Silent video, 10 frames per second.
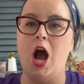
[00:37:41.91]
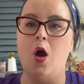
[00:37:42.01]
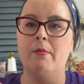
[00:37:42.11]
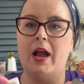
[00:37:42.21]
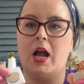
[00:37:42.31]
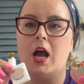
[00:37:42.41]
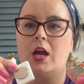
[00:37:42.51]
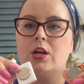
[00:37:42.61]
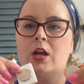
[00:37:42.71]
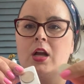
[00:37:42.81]
my
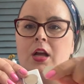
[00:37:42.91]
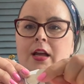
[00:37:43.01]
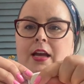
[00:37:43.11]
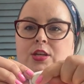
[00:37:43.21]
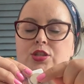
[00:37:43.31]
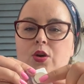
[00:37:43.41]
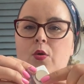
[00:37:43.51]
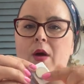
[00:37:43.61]
God. So